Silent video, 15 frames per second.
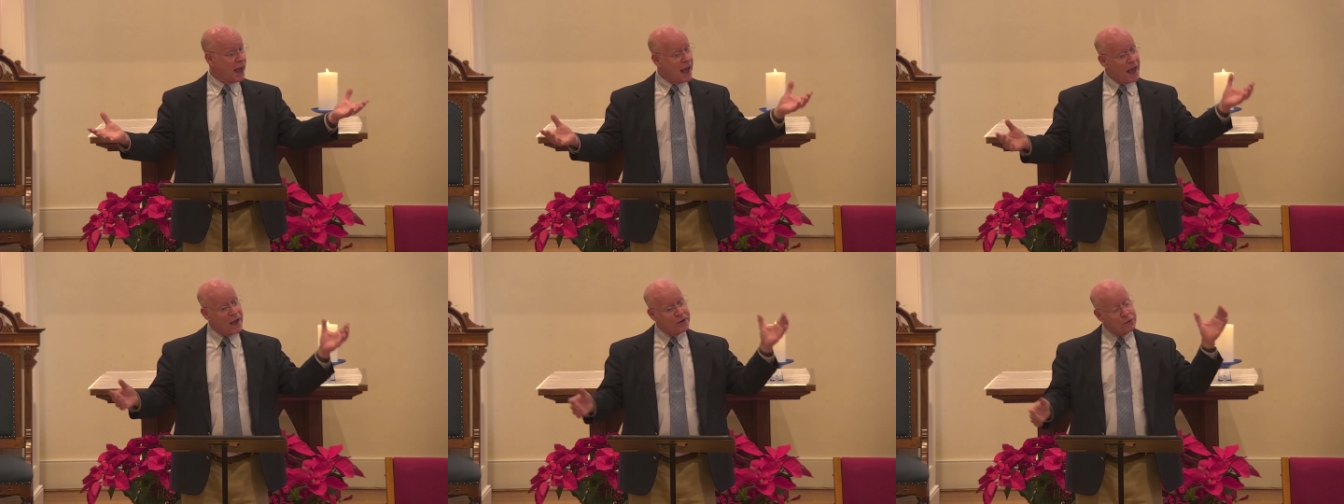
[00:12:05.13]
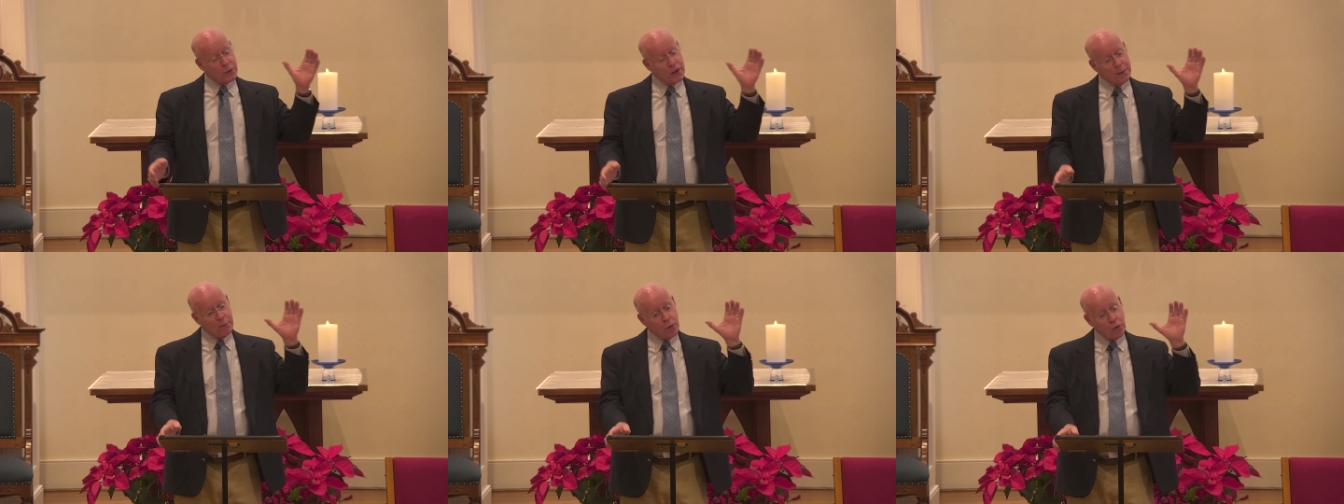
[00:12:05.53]
as
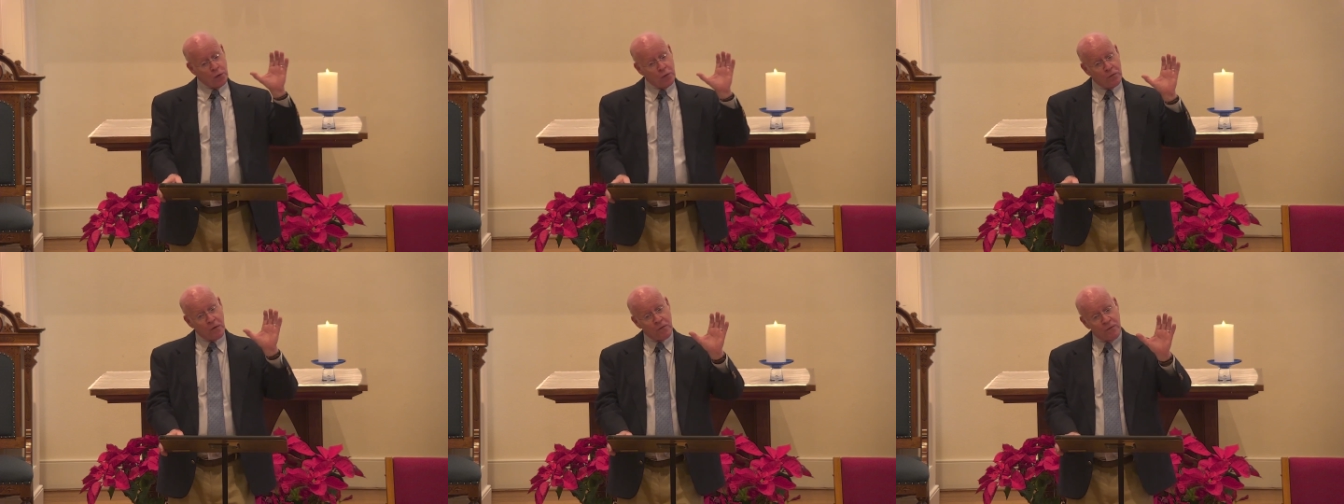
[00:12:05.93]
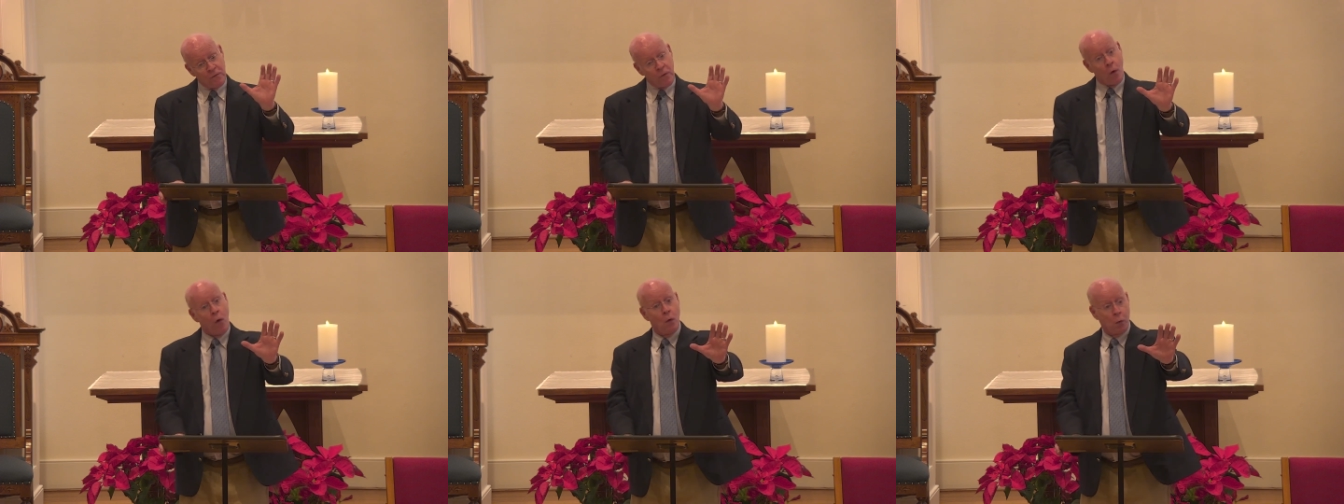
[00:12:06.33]
we move
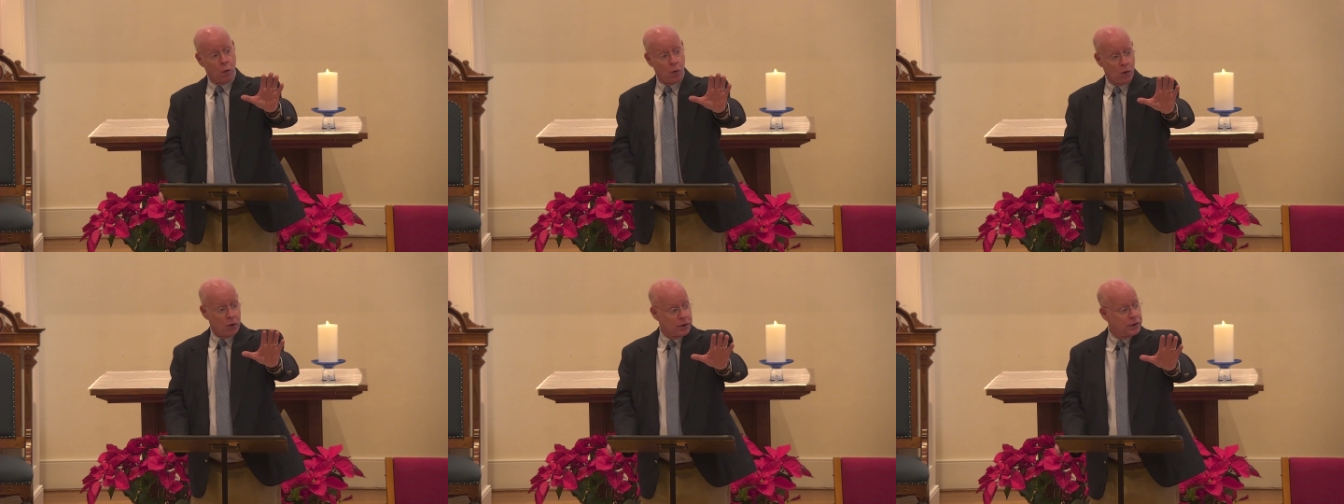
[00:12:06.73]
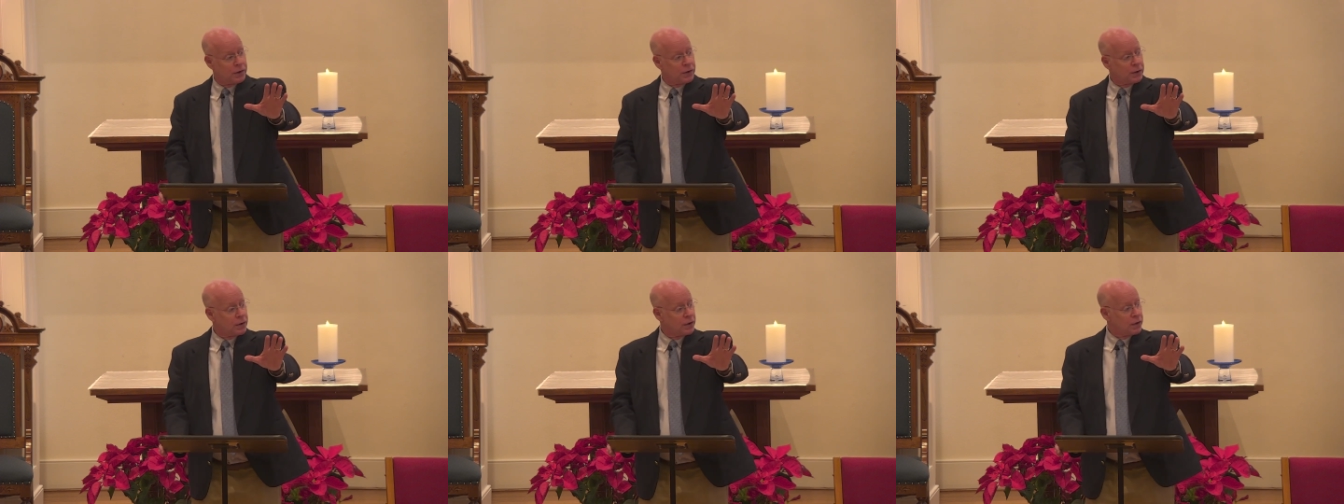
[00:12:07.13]
forward
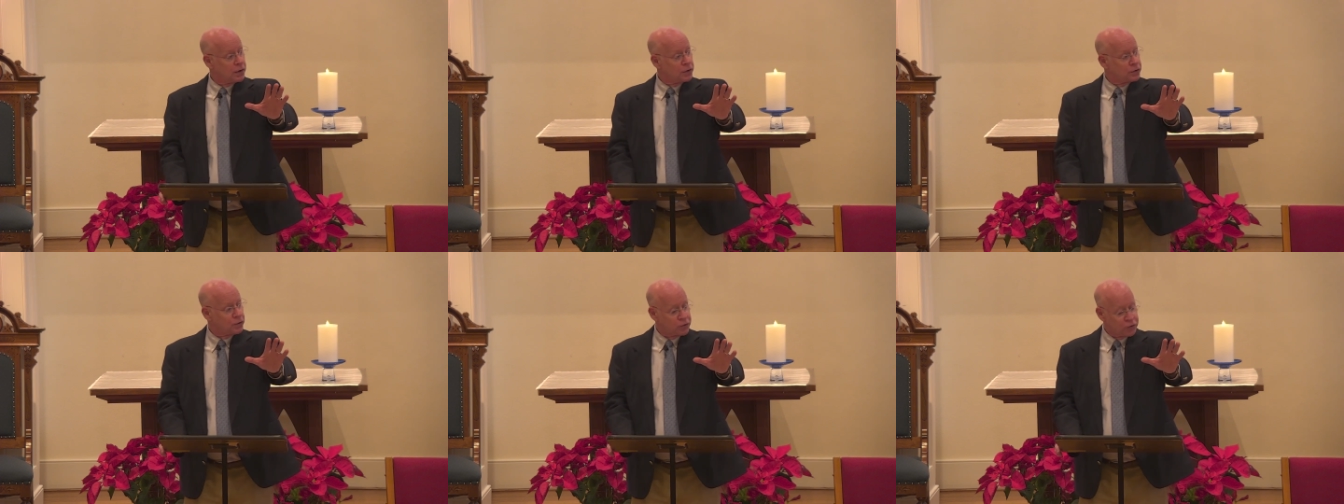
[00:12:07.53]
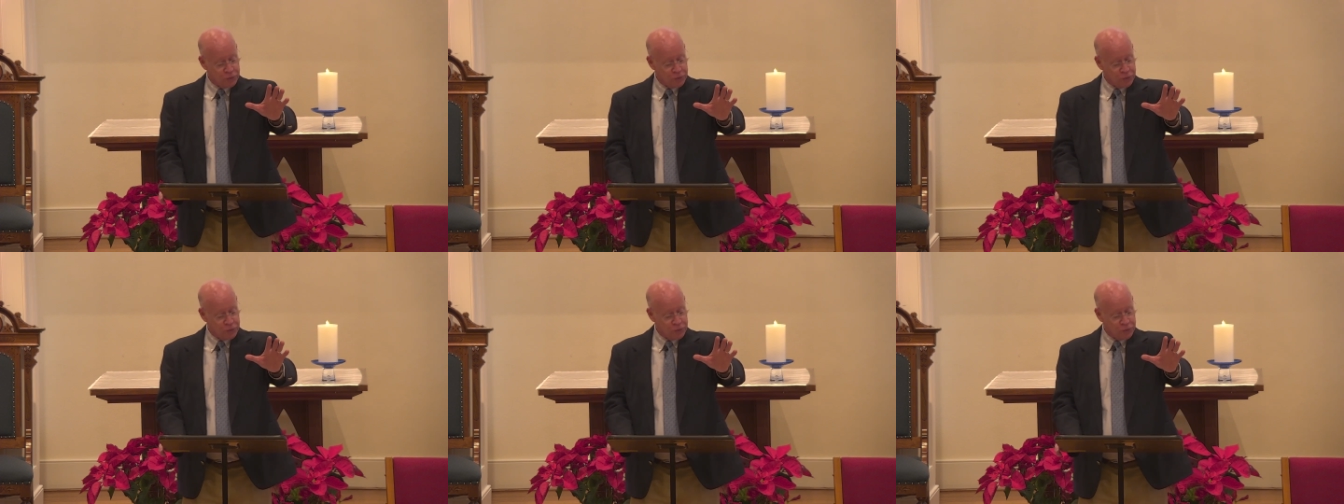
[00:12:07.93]
to